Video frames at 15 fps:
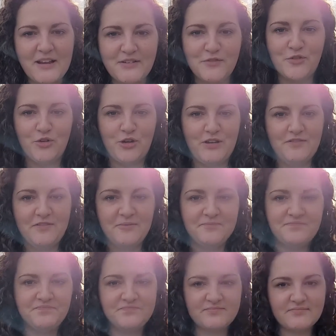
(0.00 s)
of grief.
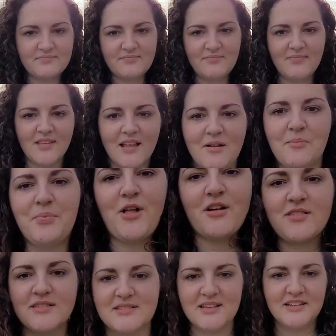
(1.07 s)
I'm gonna block
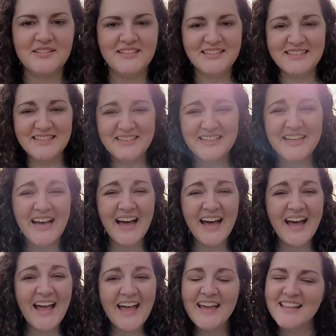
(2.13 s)
the sun.
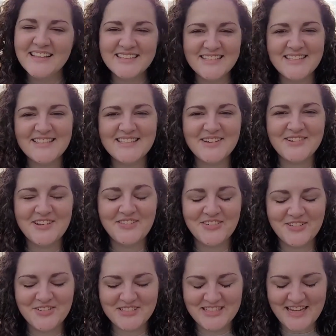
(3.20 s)
This is so
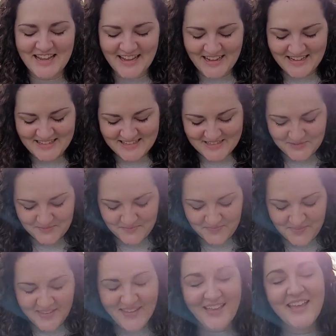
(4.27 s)
difficult today, guys.
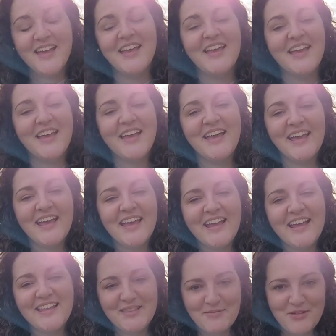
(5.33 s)

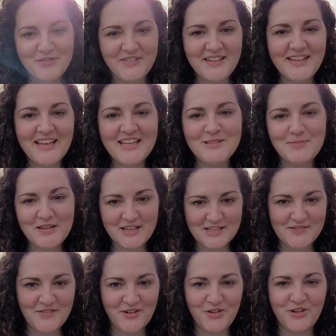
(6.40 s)
In the movie, it's because
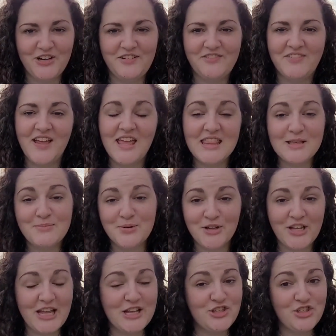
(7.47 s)
of her grief. In the book,
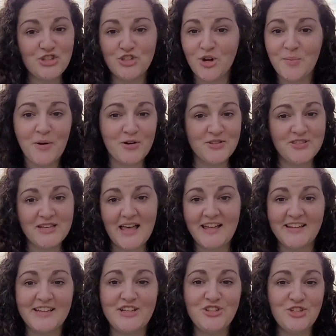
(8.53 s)
it's just her
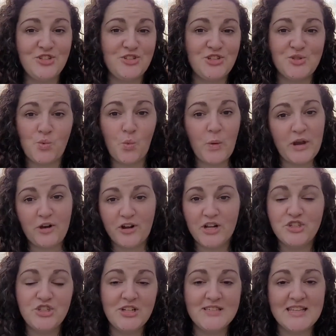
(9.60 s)
personality. She's just weird and
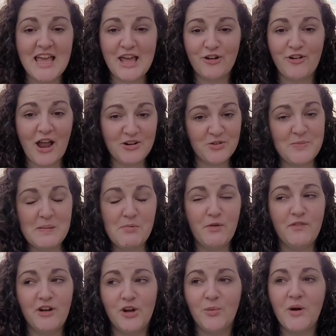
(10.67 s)
she doesn't interact with people
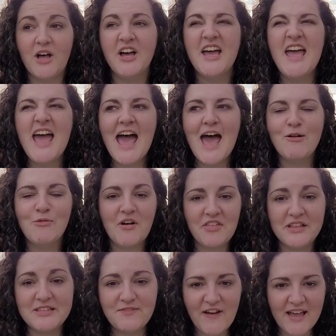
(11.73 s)
very well. And while
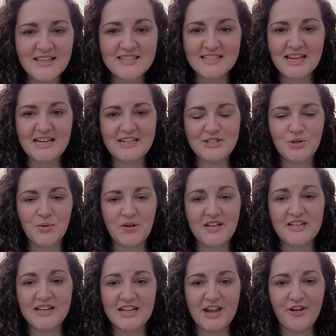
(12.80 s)
that's fascinating to read
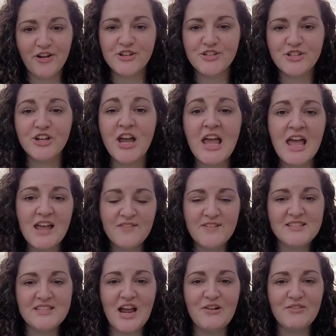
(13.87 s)
in a character, if
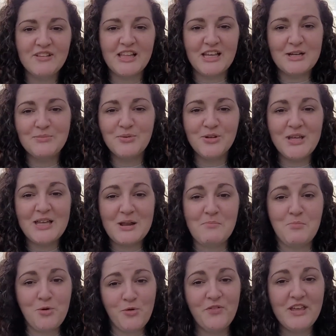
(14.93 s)
it's not relatable in a
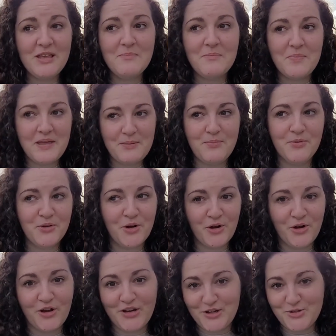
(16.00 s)
movie, people aren't
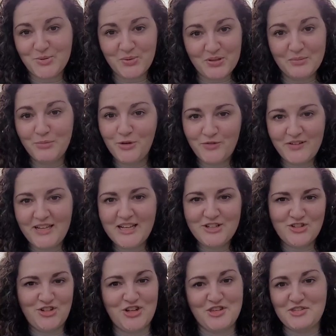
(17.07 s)
gonna enjoy the movie. It's
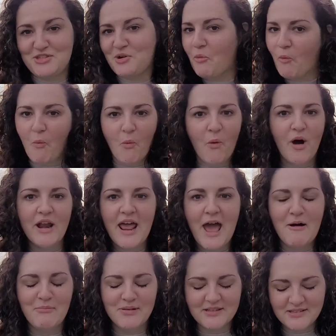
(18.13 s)
just what
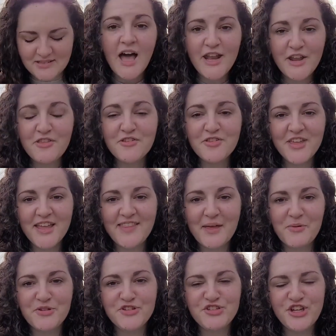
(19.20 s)
happens. Another thing that
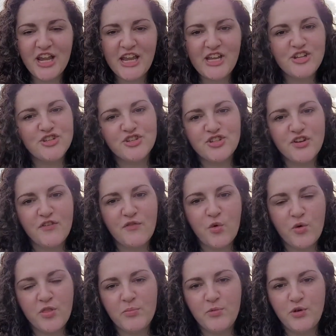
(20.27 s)
was changed for
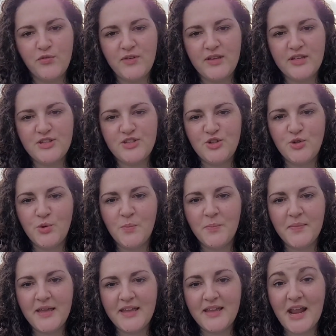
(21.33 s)
the movie to
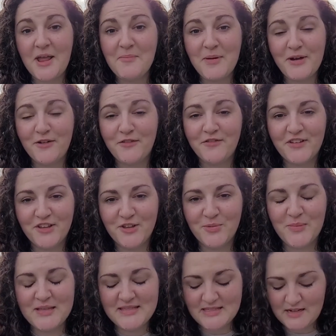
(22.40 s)
make it a better film
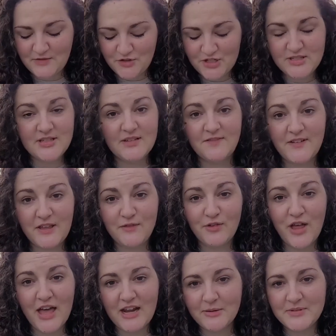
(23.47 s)
instead of just a faithful
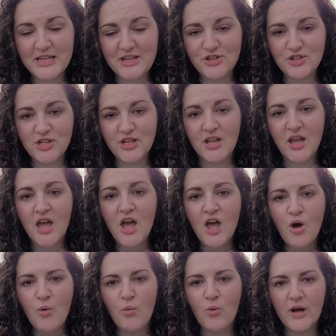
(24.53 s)
adaptation
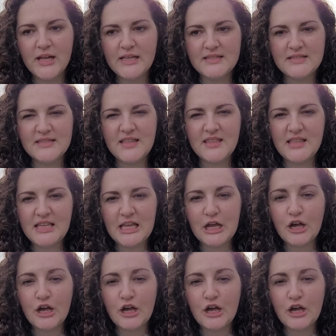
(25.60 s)
was the